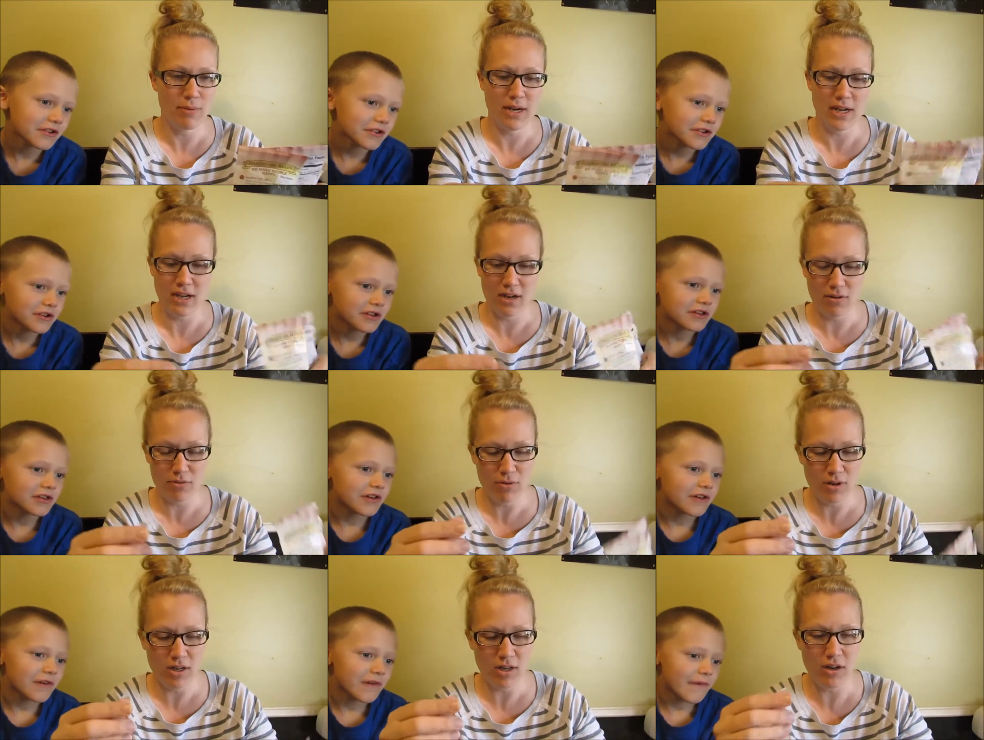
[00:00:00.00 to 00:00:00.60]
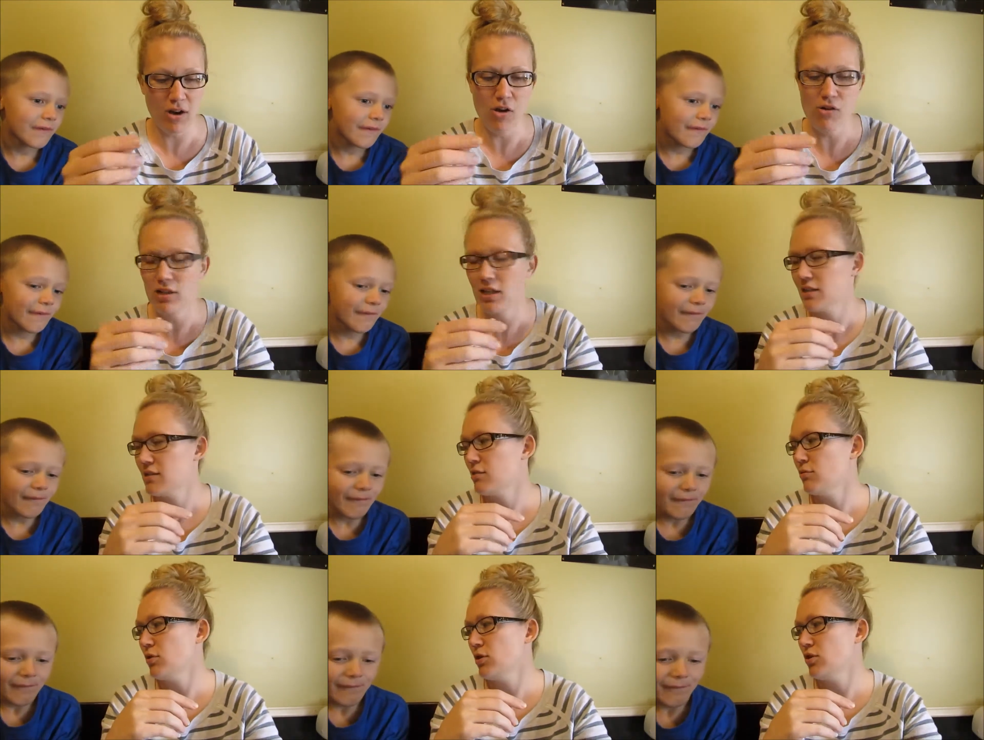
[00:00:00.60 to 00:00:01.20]
Speaker 1: a banana one. Oh,
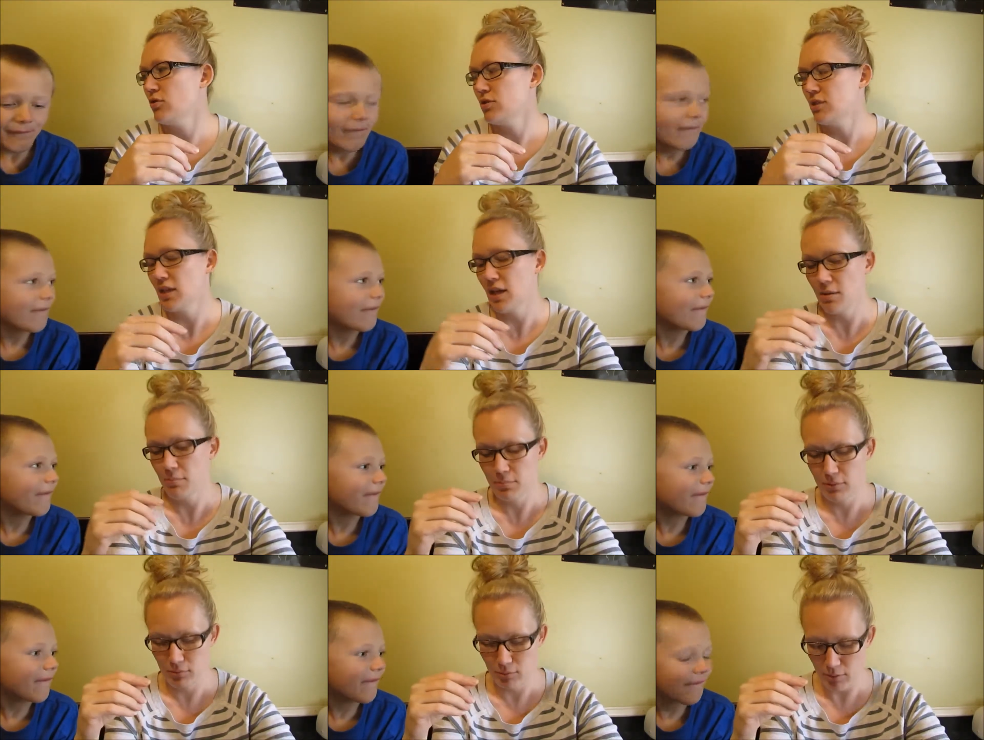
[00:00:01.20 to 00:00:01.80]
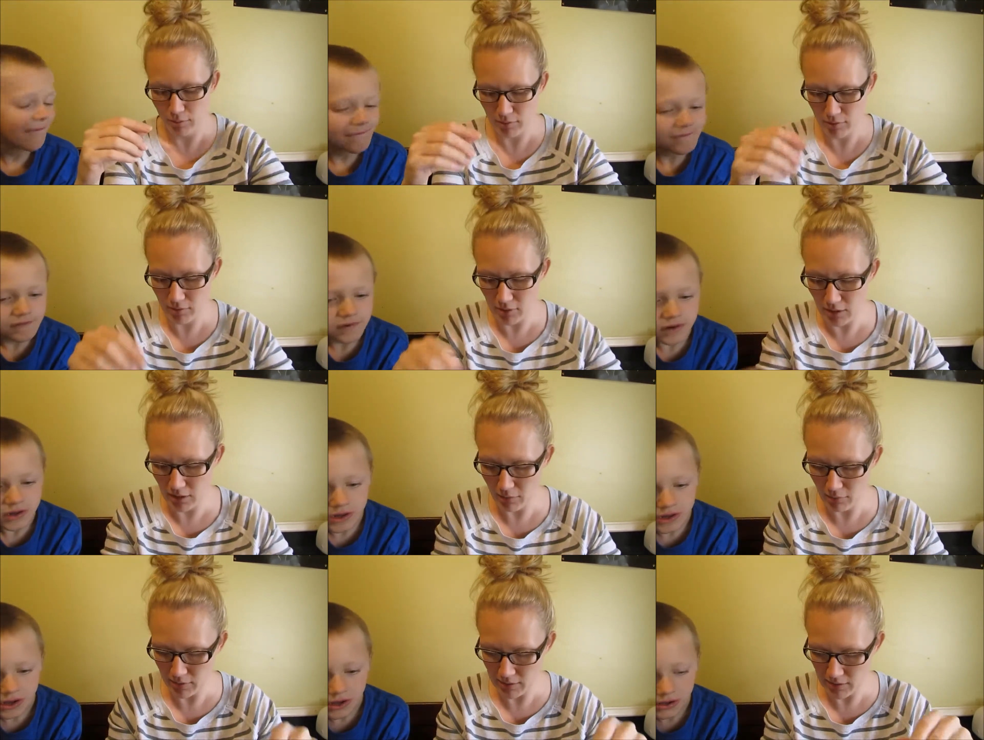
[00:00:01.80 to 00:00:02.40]
that's the one you sampled while we were
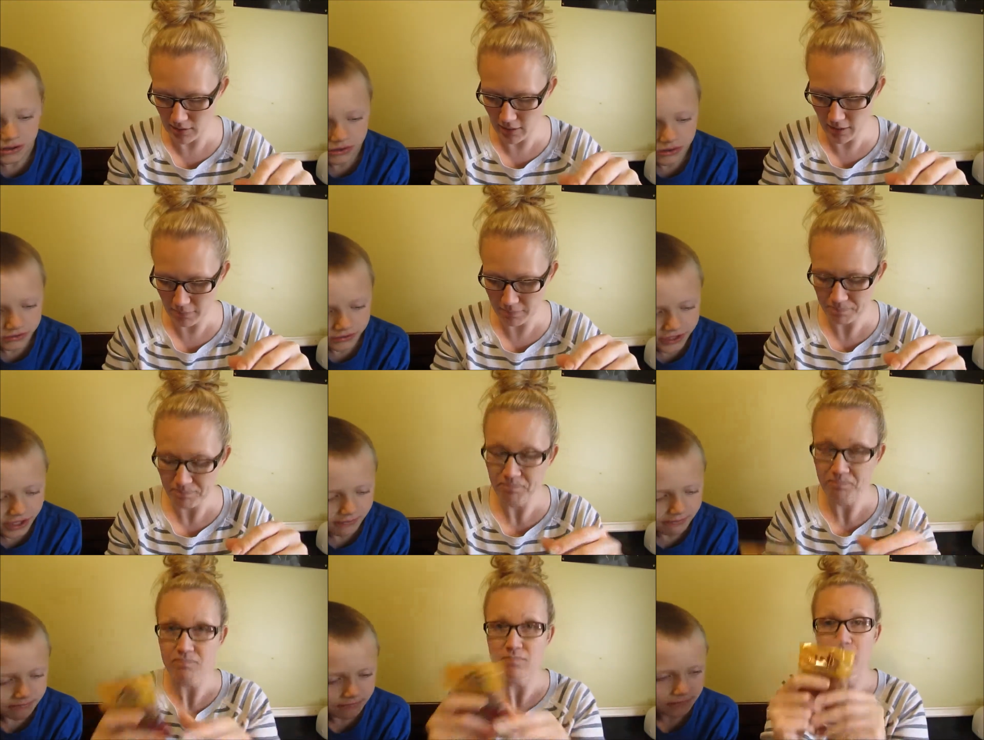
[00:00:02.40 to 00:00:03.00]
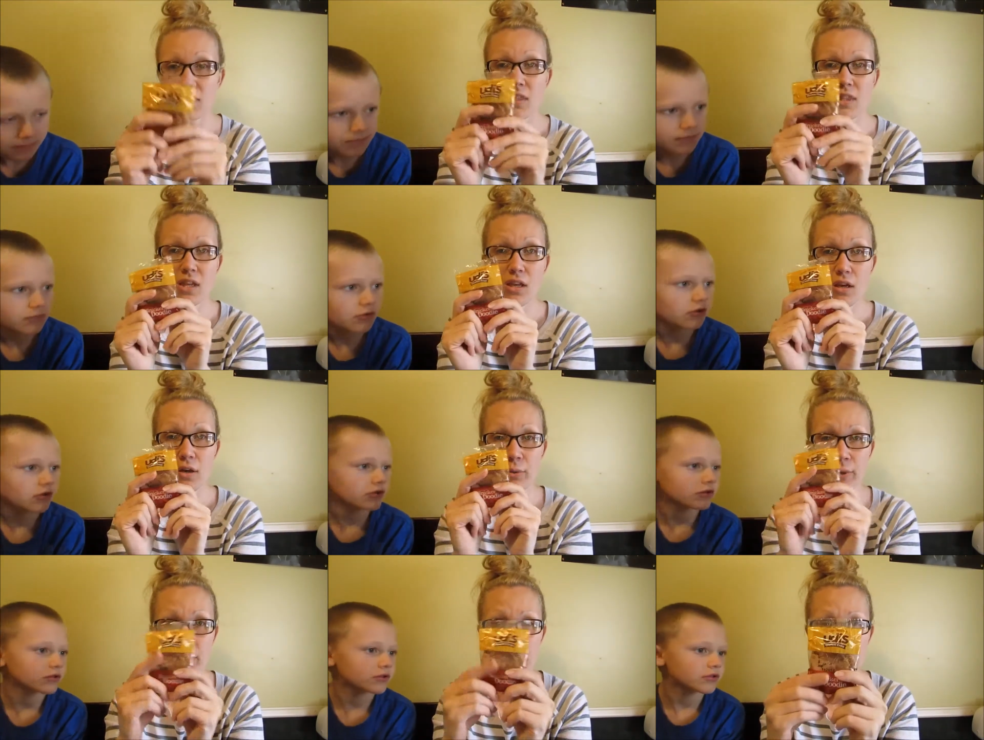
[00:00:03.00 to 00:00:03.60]
there, wasn't it? Yeah.
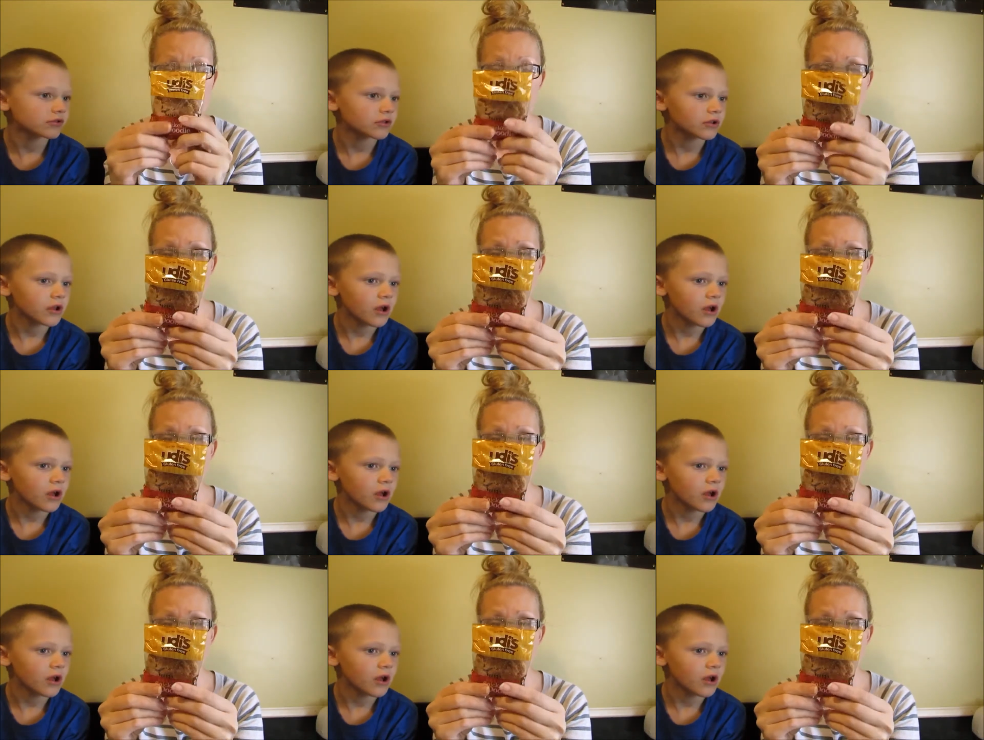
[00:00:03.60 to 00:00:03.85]
We also